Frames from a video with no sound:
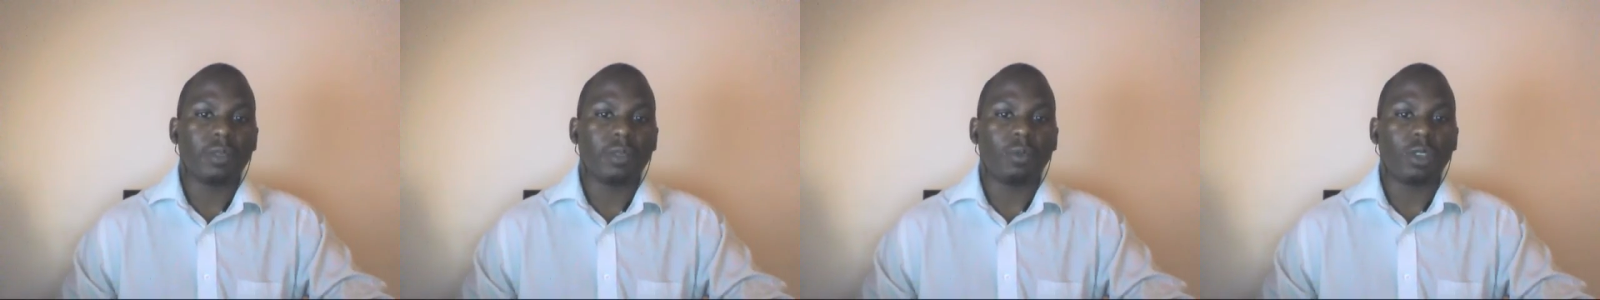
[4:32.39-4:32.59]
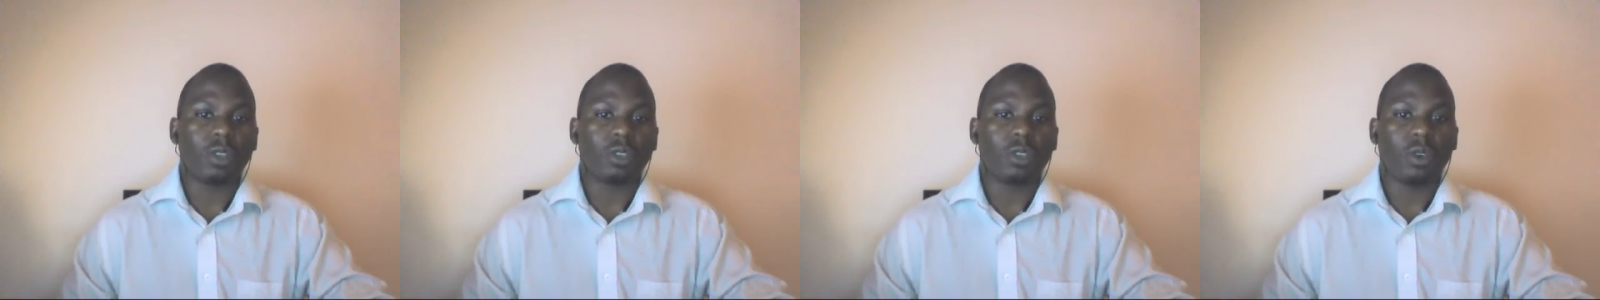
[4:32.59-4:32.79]

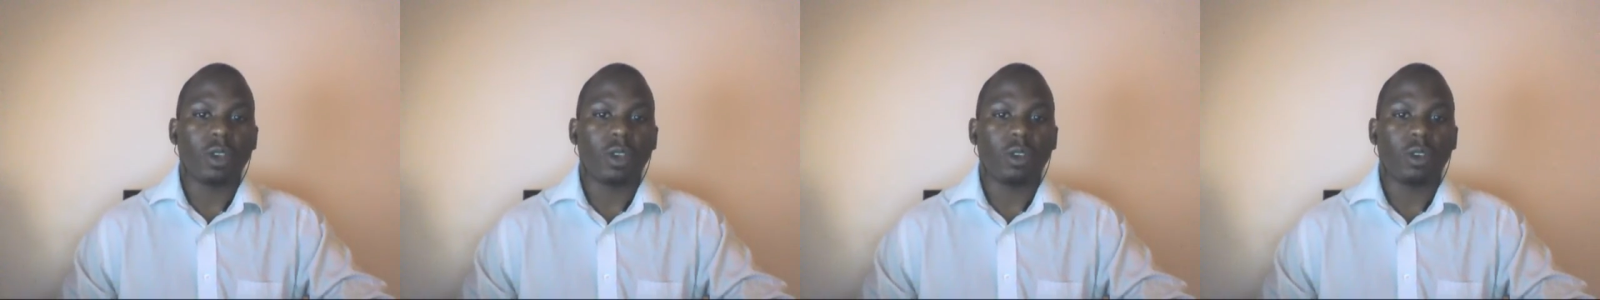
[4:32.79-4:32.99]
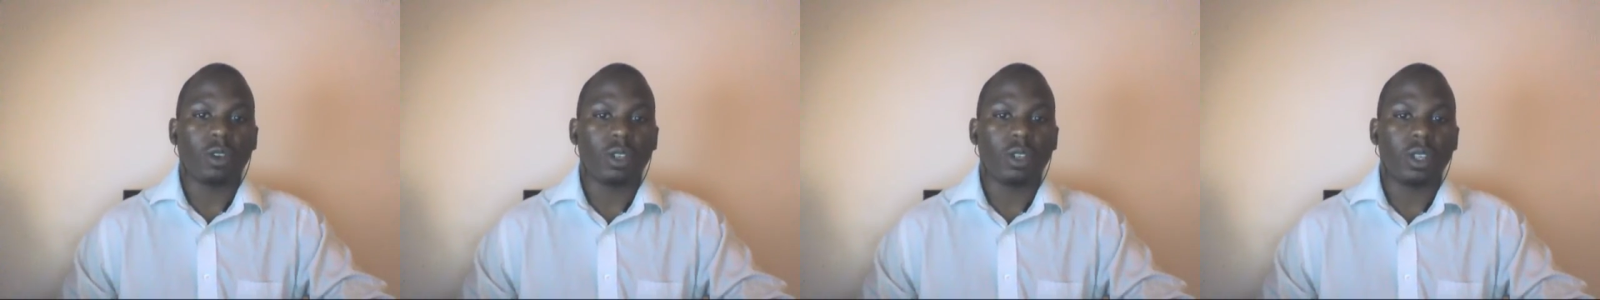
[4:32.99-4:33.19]
in what's
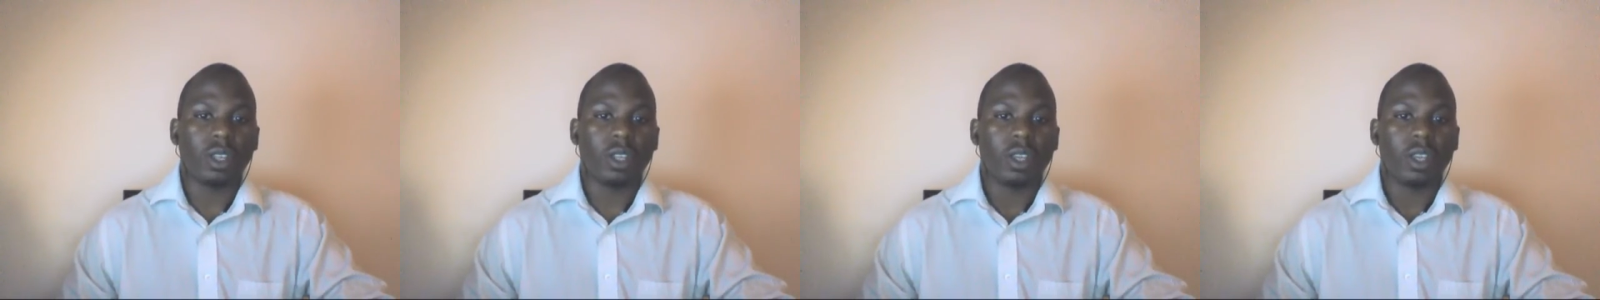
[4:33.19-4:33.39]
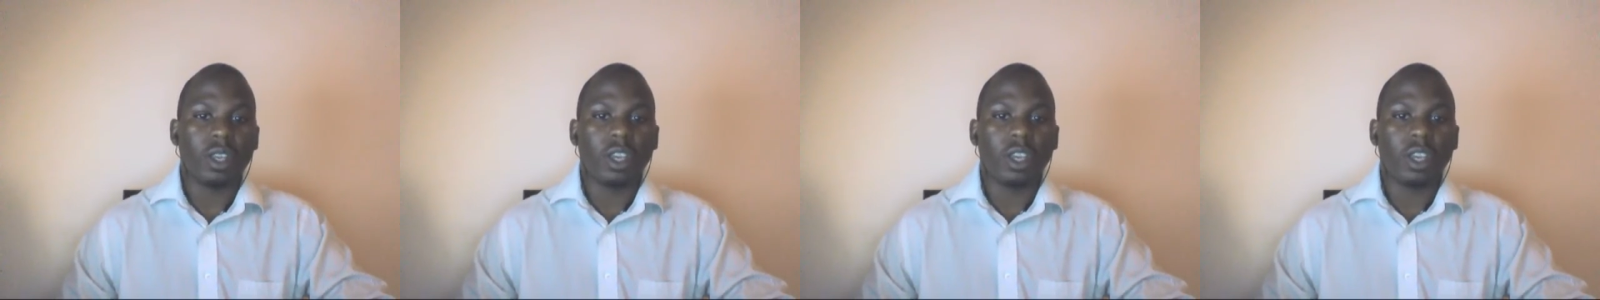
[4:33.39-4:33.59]
going on
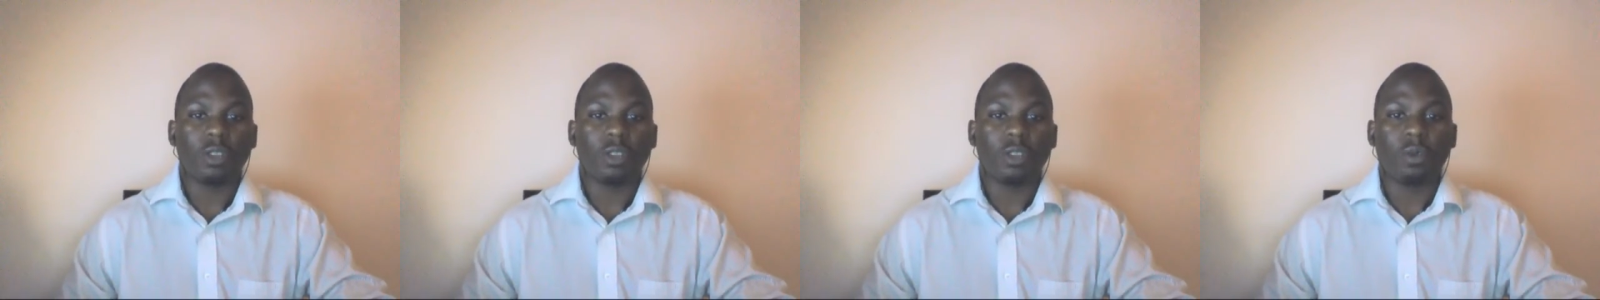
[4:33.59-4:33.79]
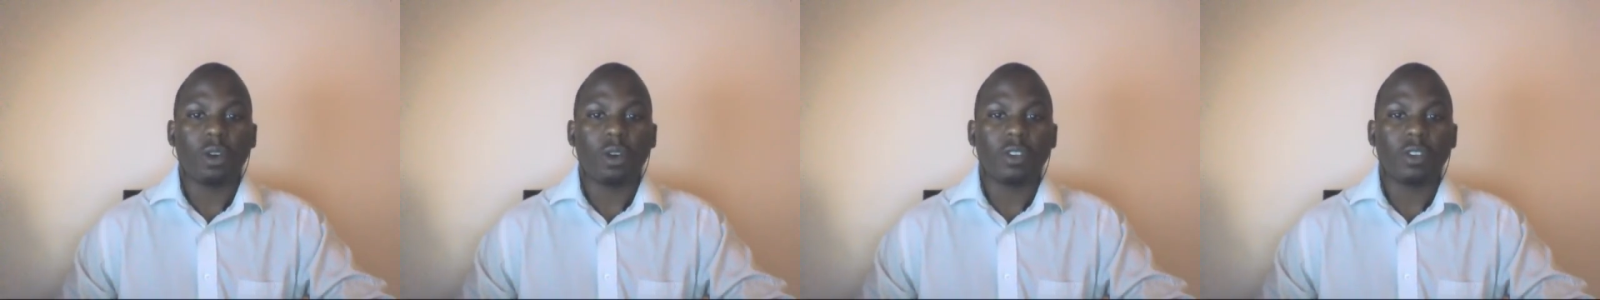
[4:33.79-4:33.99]
in
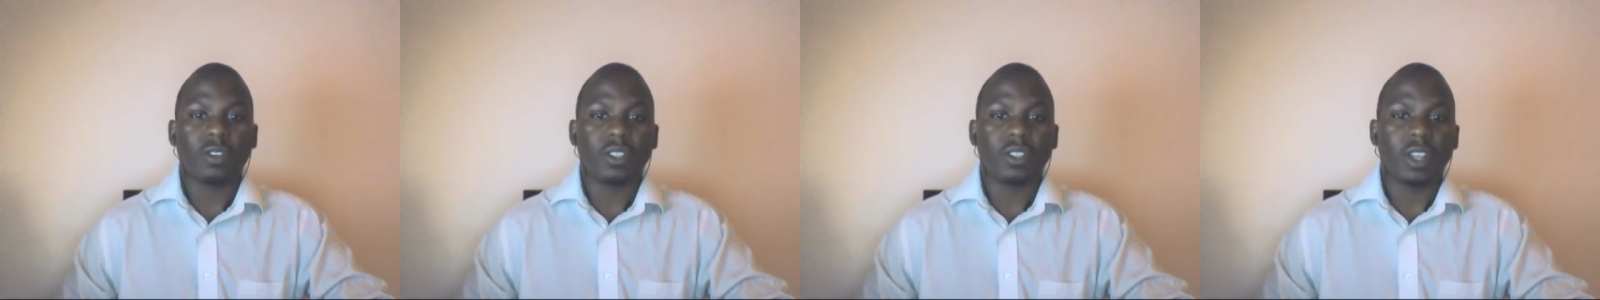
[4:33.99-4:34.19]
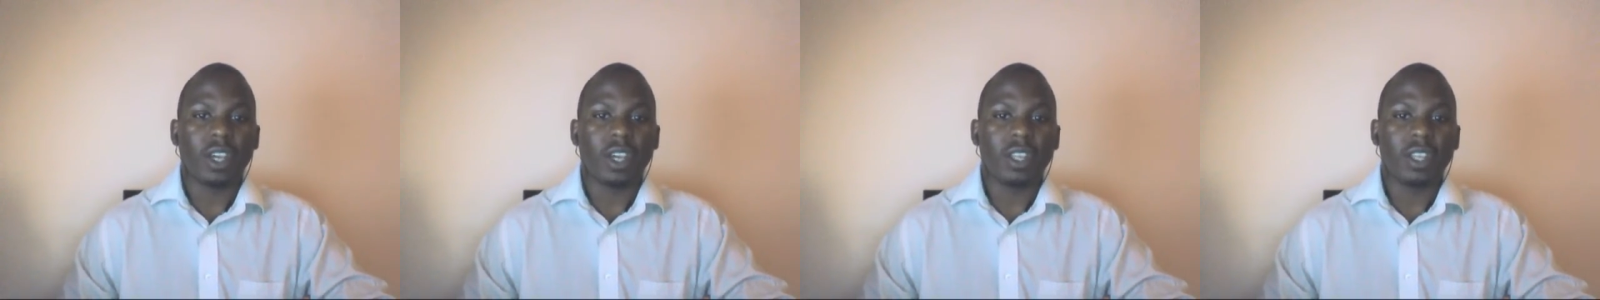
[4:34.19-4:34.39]
the world of
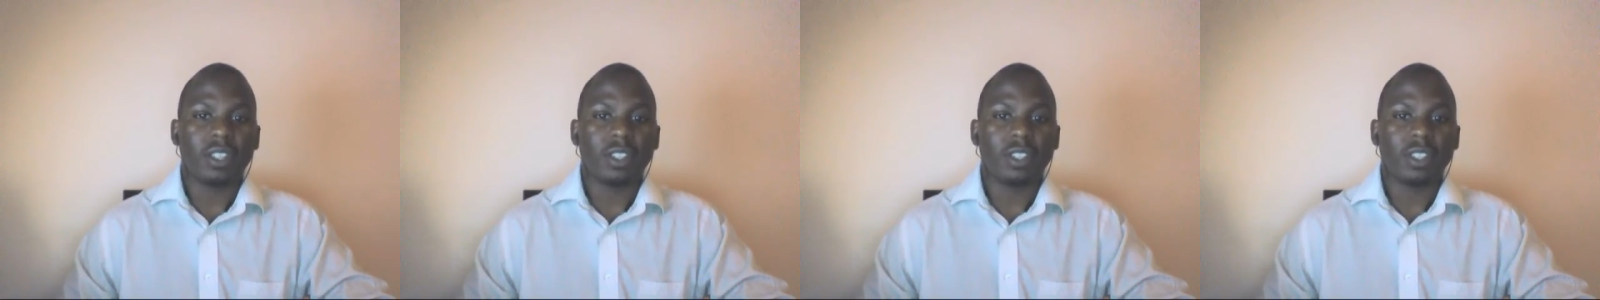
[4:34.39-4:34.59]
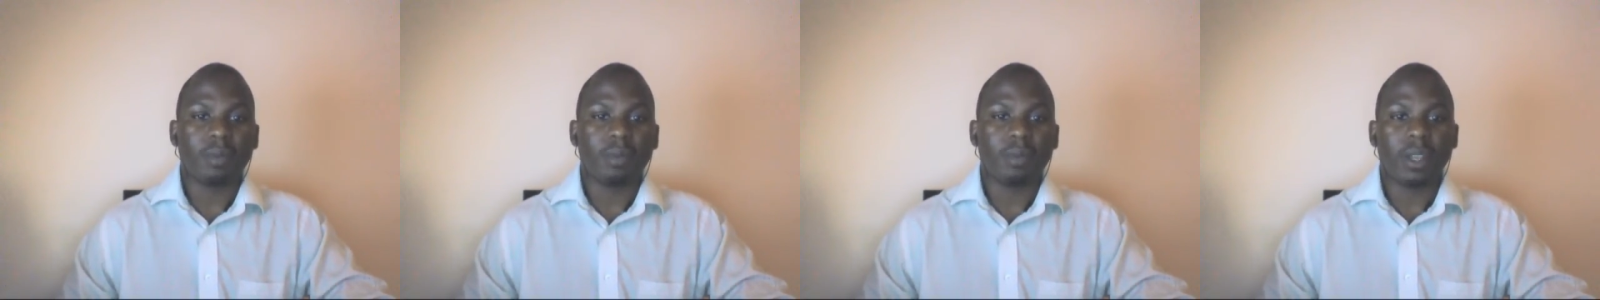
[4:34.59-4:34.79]

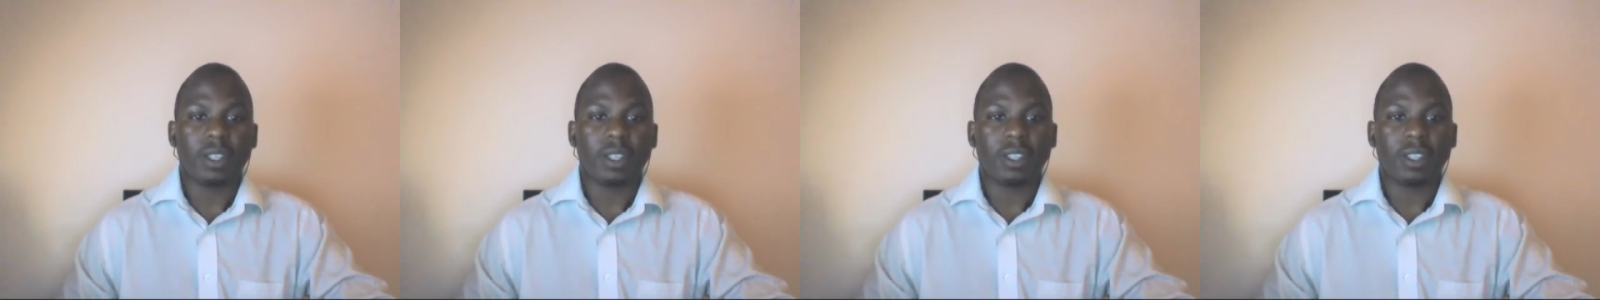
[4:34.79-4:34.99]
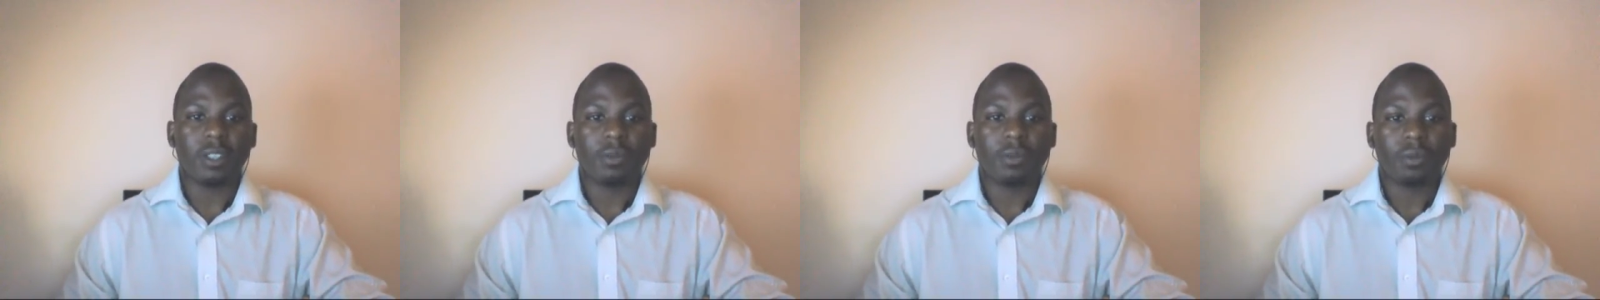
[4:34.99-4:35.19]
science and
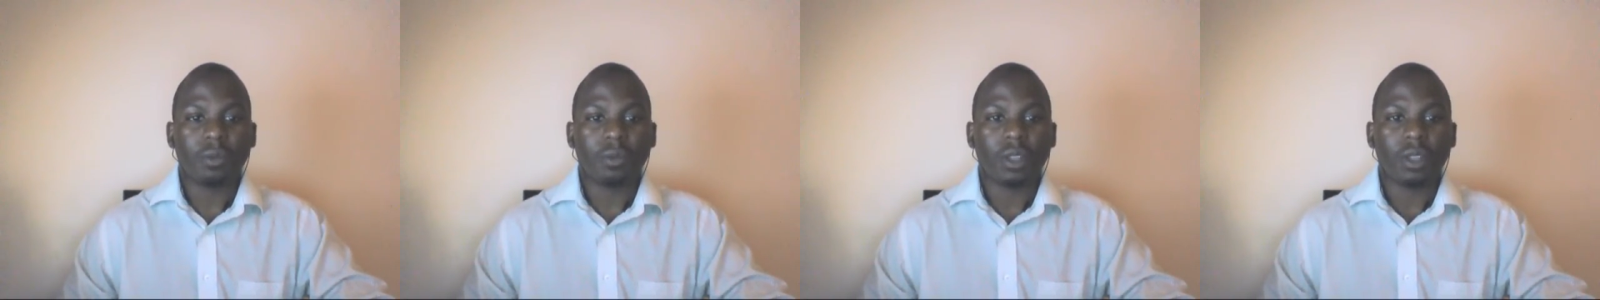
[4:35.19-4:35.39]
medicine.